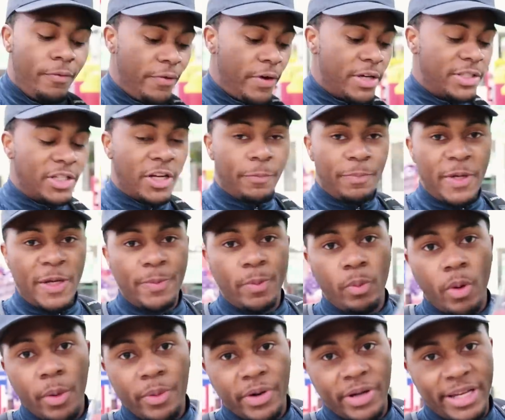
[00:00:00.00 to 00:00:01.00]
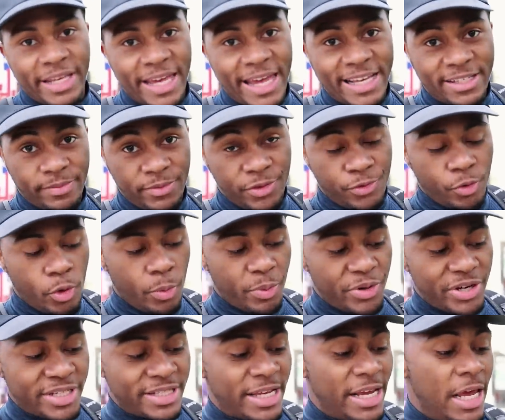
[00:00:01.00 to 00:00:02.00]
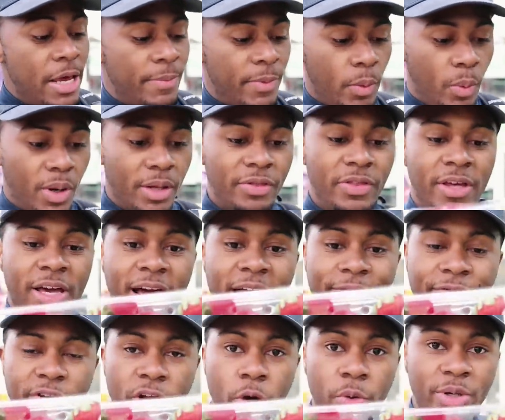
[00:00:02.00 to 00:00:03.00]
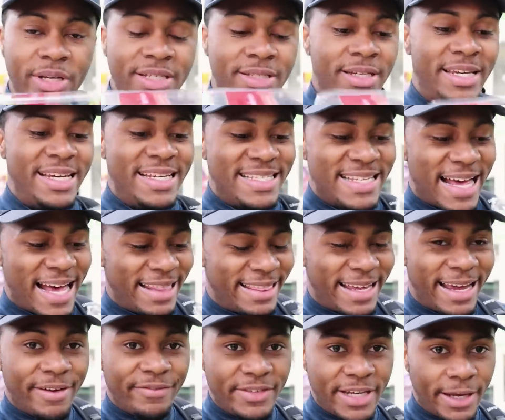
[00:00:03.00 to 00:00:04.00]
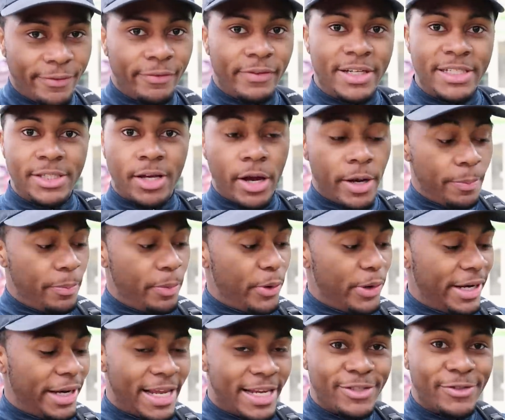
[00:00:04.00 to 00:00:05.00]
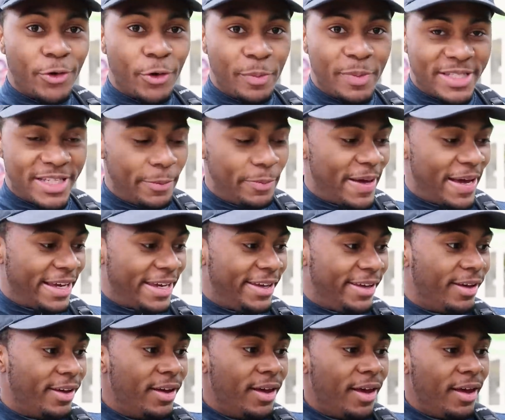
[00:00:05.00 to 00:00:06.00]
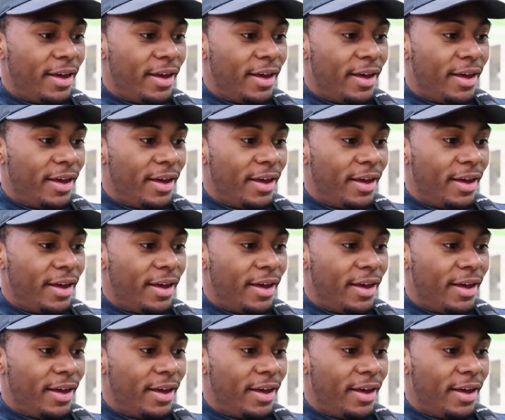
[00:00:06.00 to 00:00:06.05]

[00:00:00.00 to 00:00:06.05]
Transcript: First up, people, what we're going to get is some strawberries. But one thing I've noticed is that they have definitely started putting less strawberries in the packet.